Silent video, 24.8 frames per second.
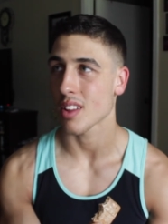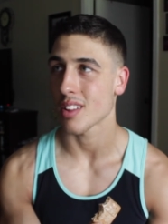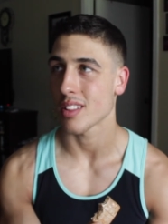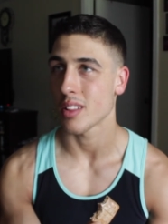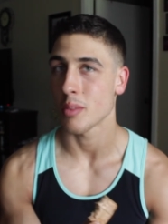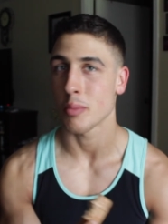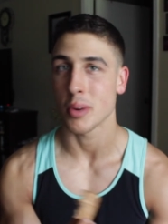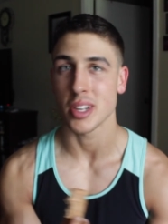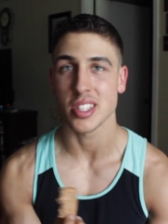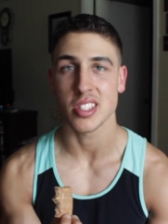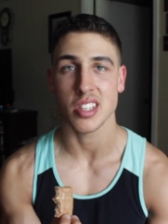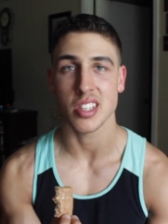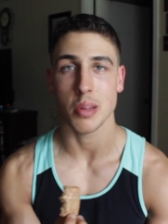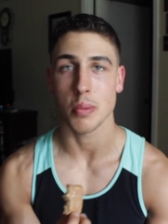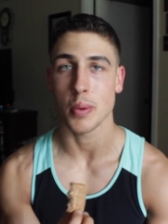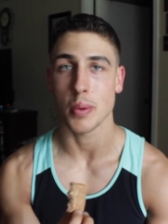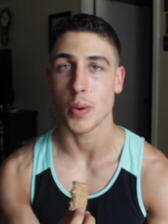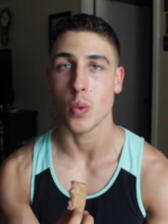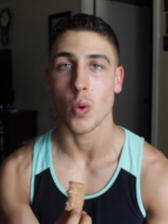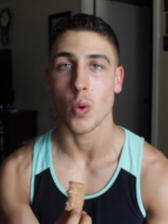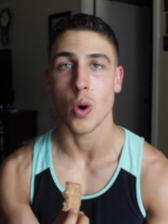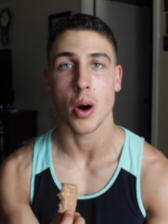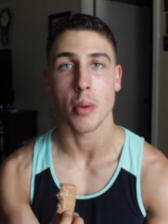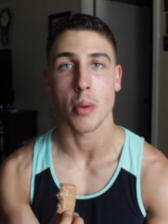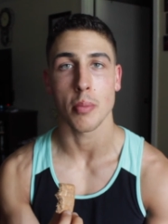They might sell them at
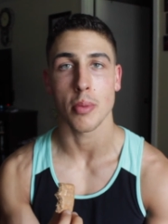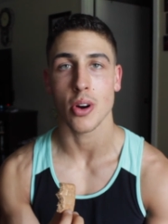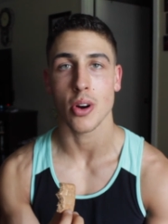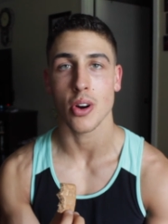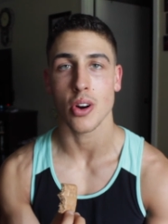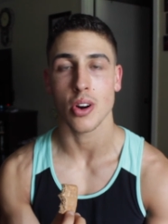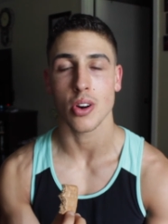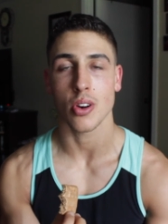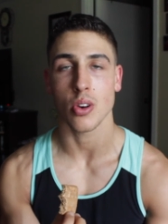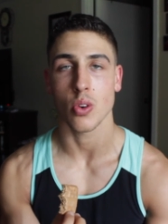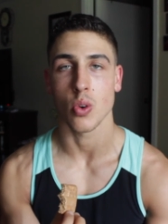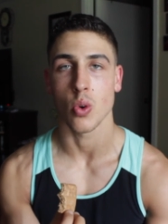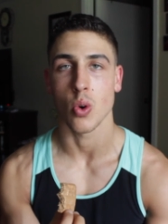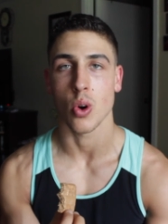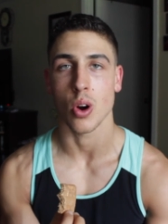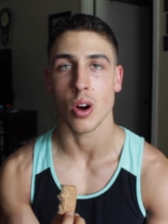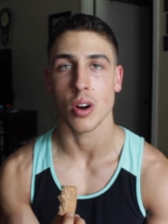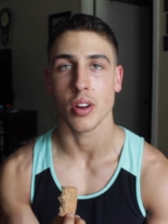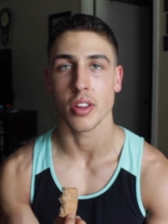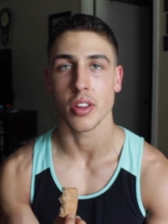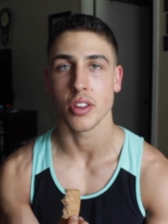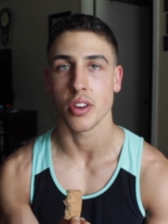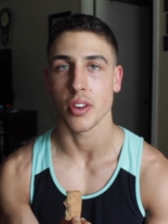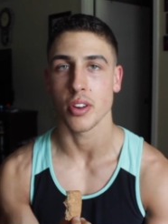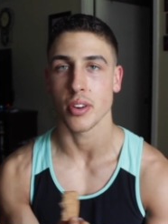Walmart or,
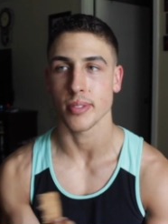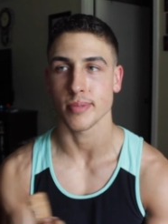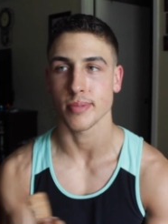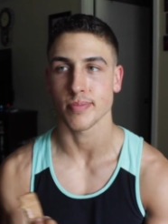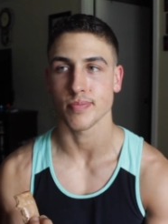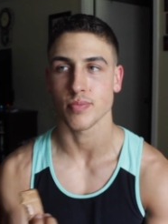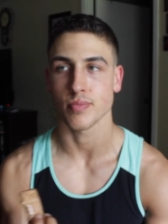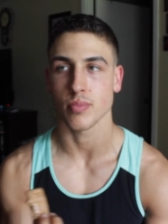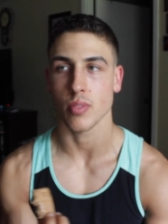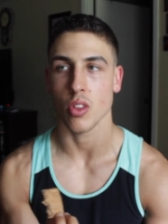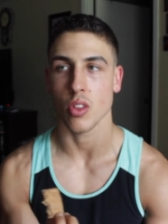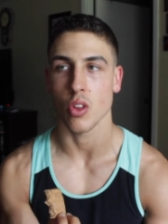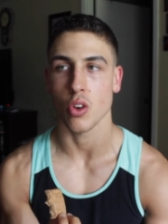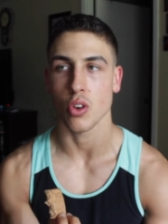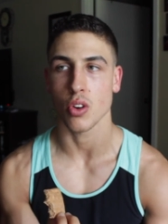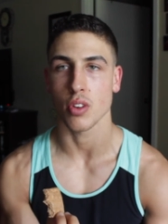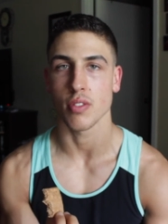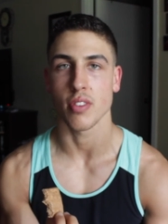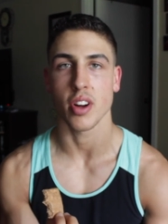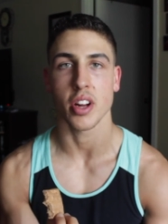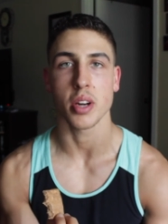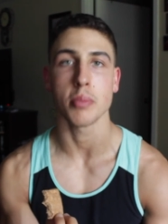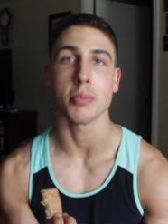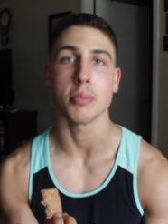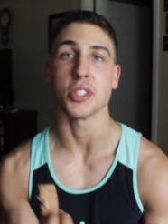you know, local
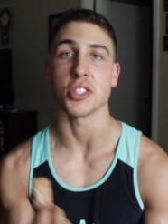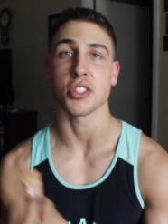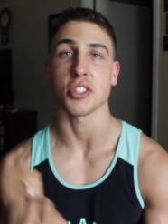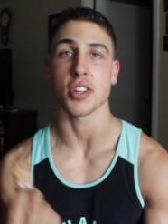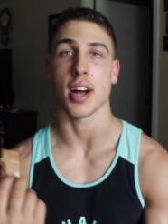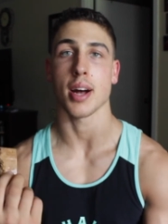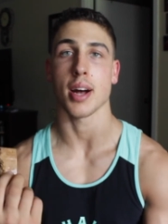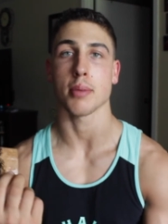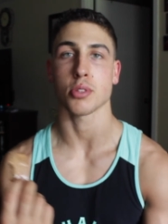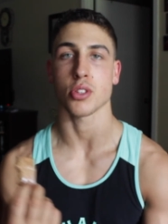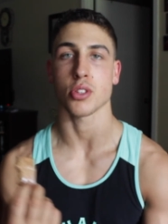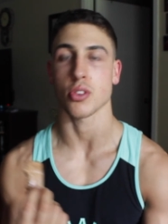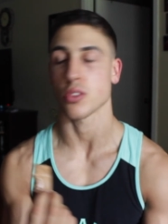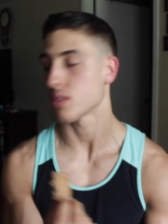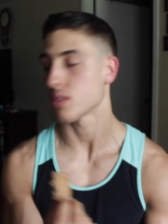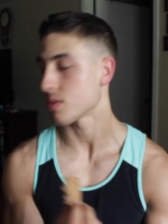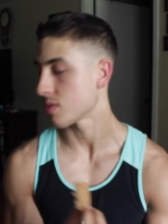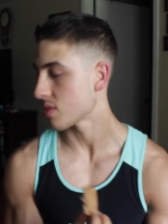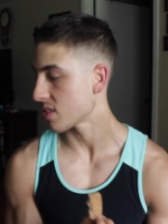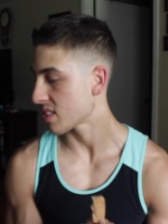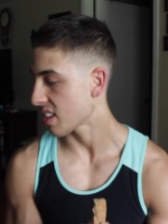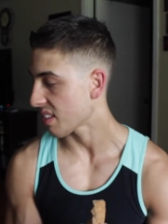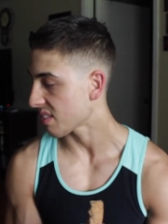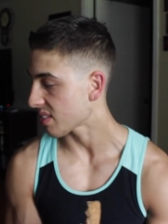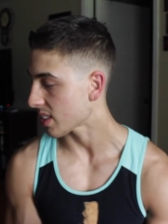vitamin shops or
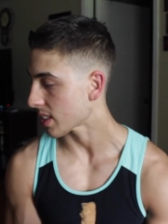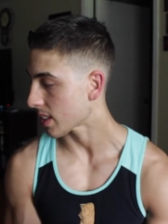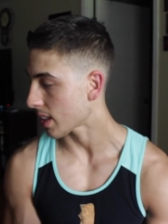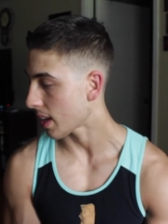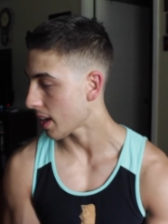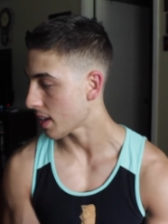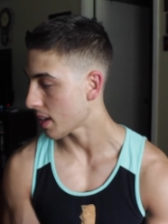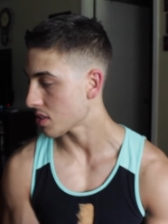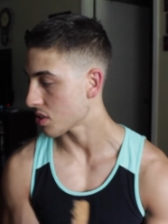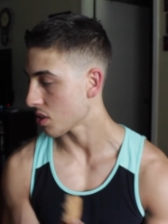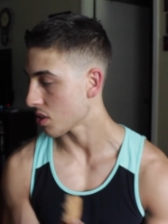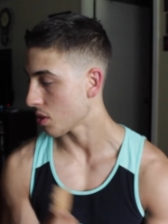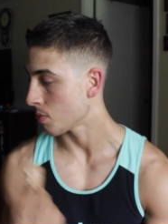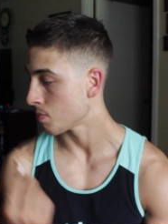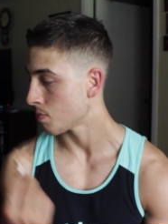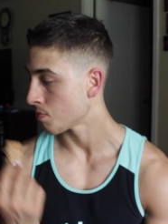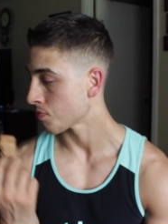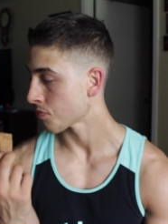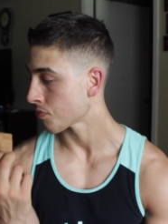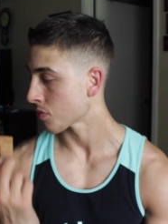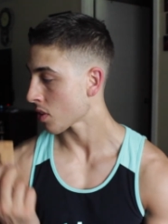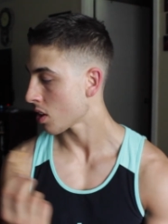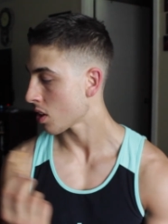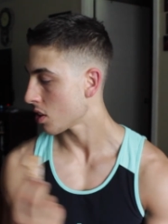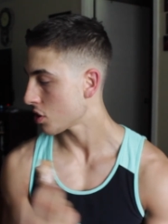stuff like that. So
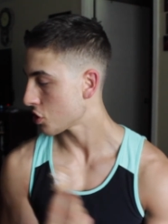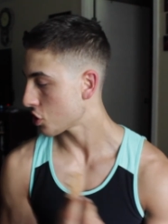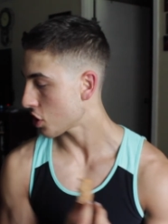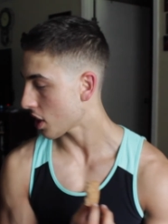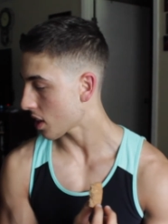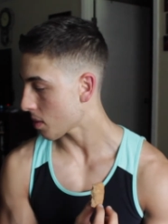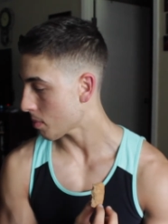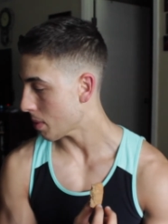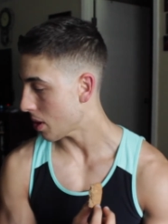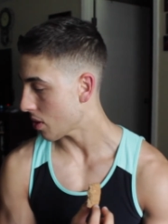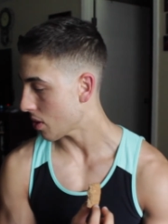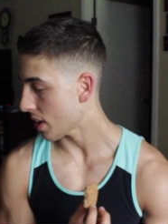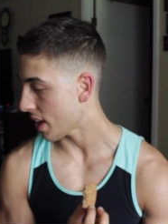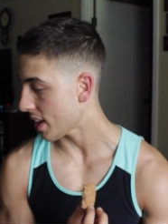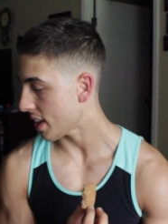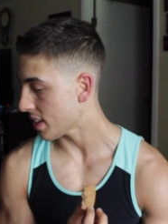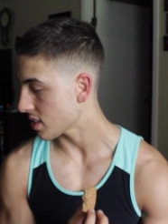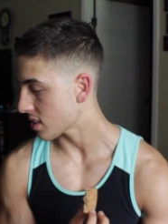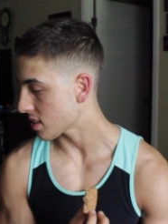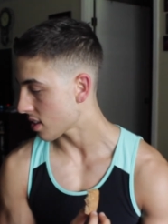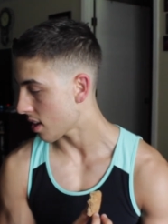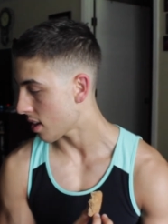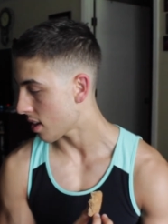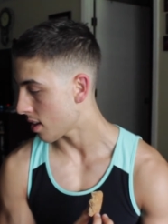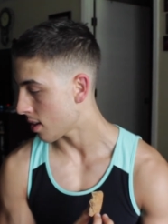check them out,
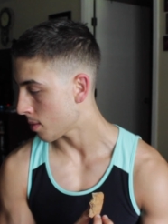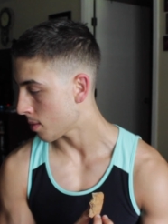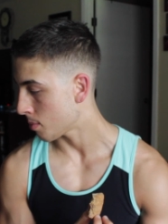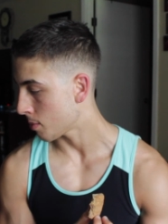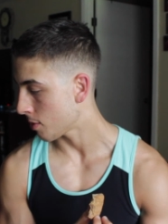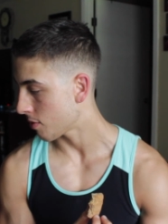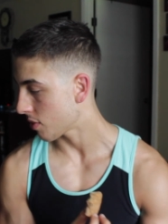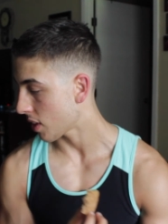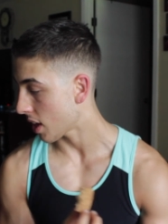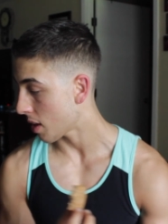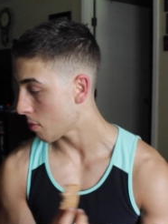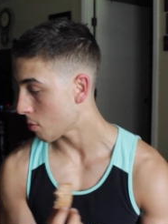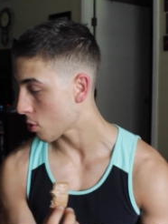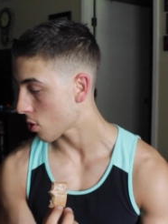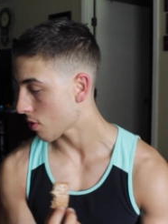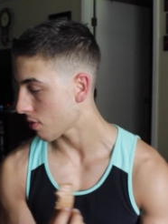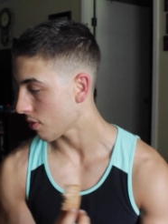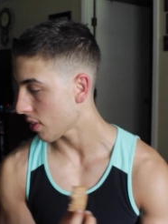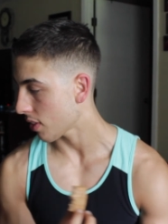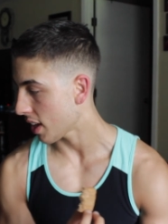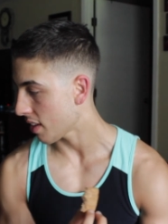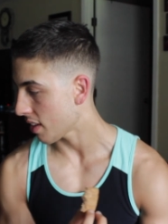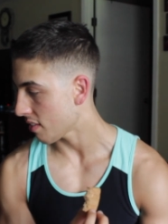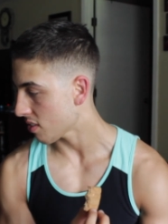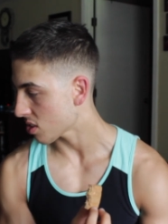guys. Um, if they have more
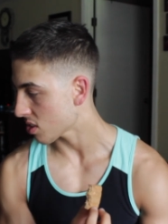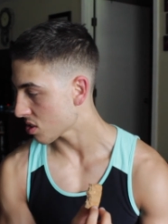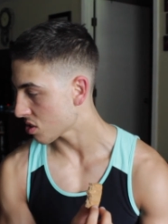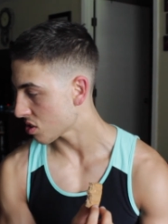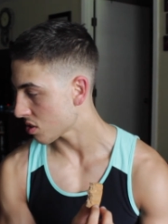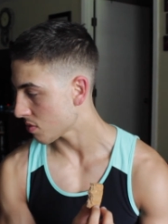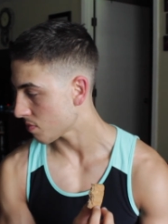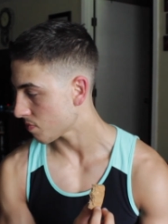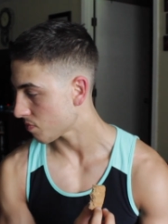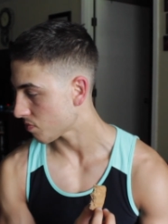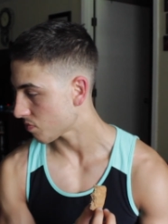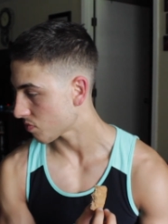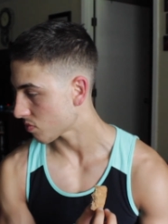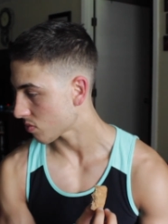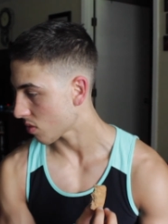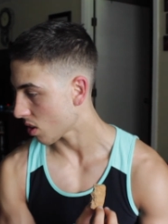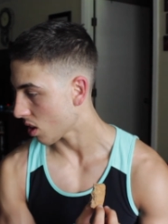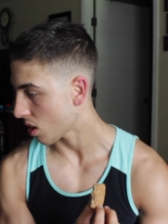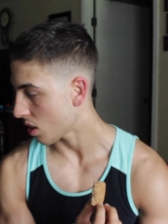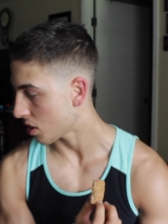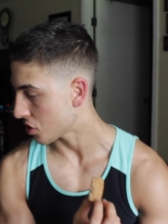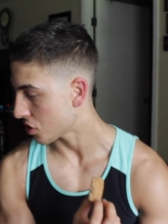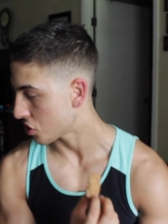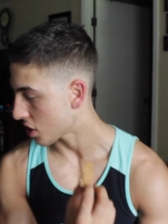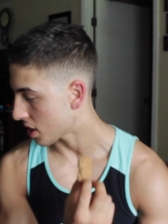flavors,
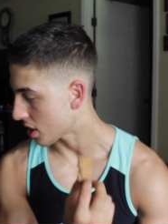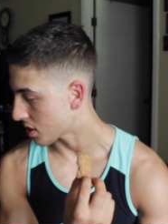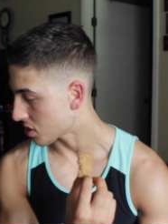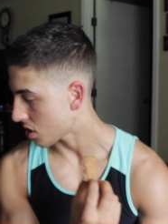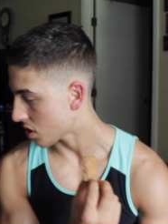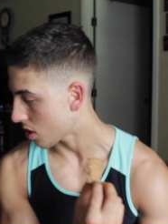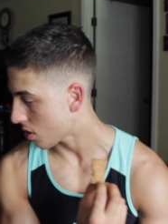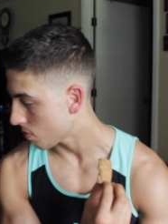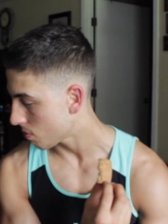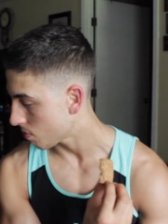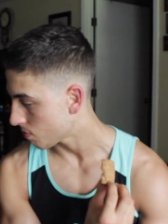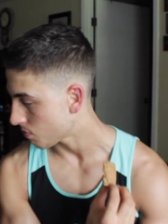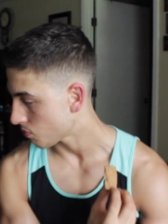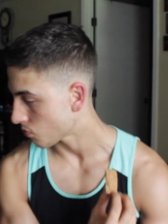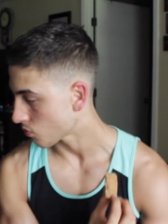I'll let you guys know.